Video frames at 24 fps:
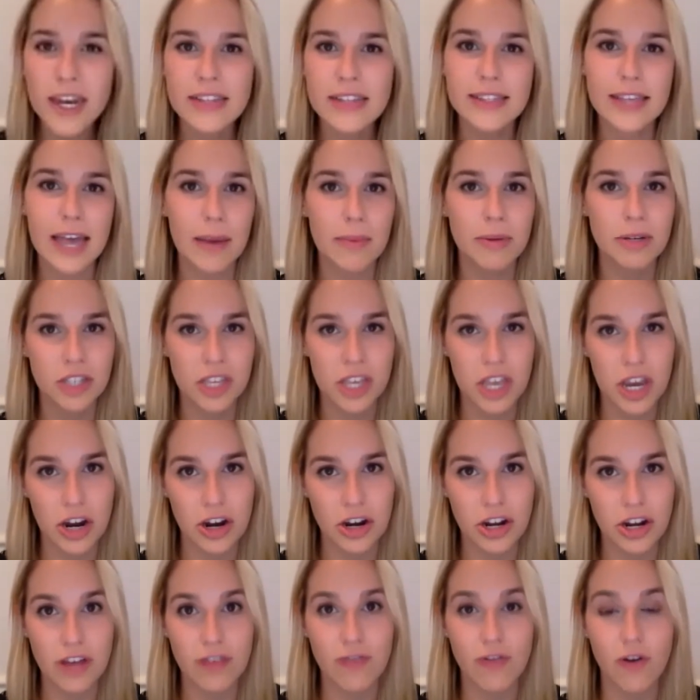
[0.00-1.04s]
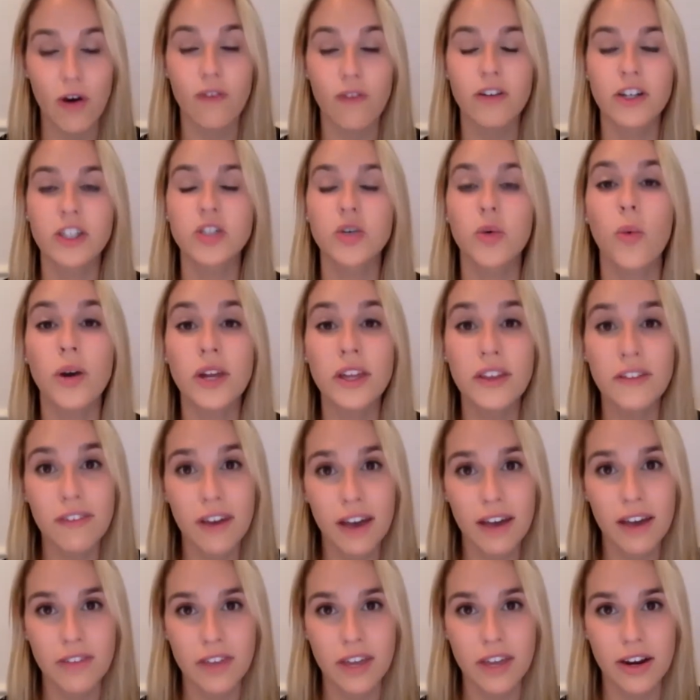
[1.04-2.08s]
cybersecurity for over
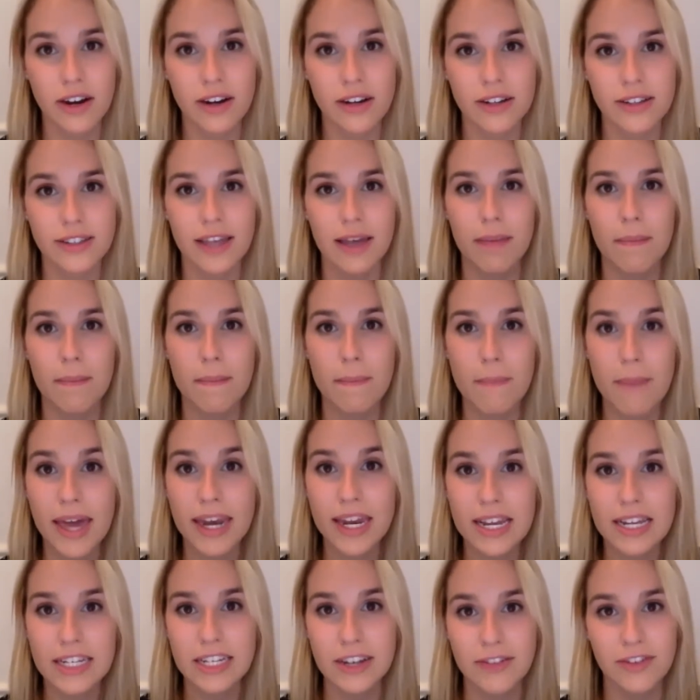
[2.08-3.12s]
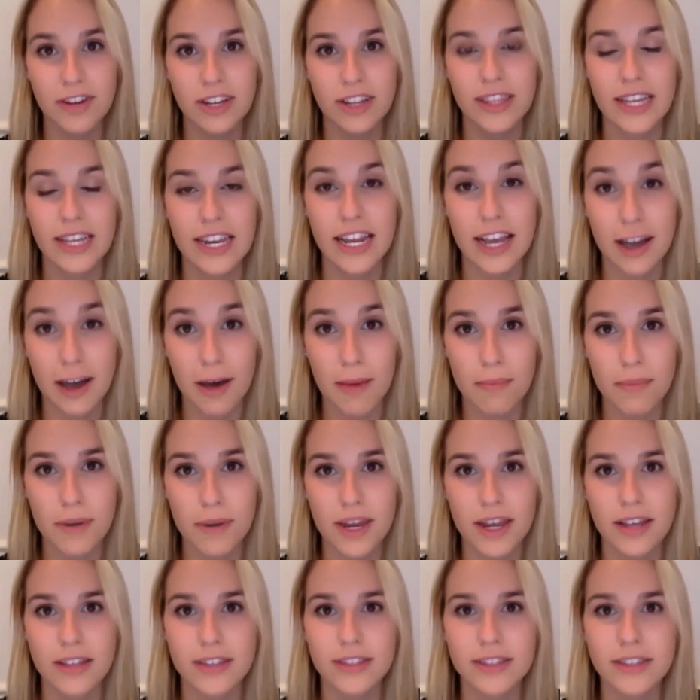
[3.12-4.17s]
25 years at many different leading
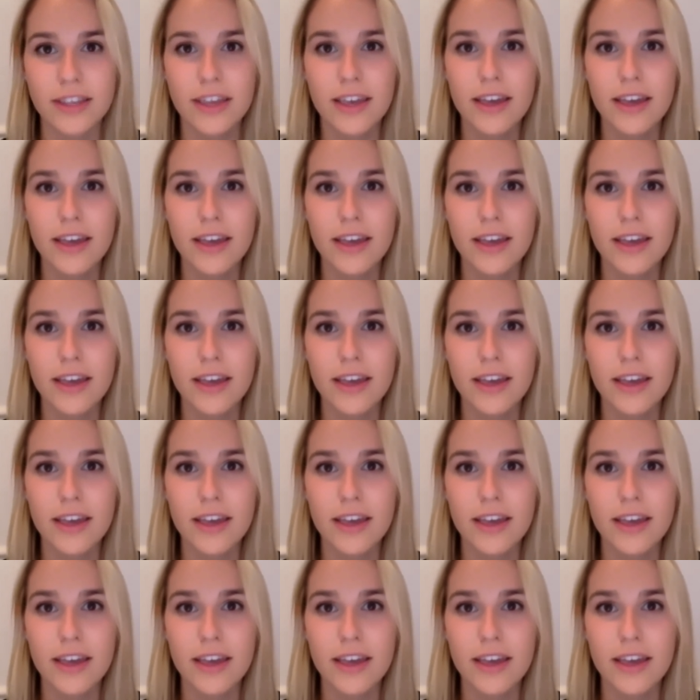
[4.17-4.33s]
companies.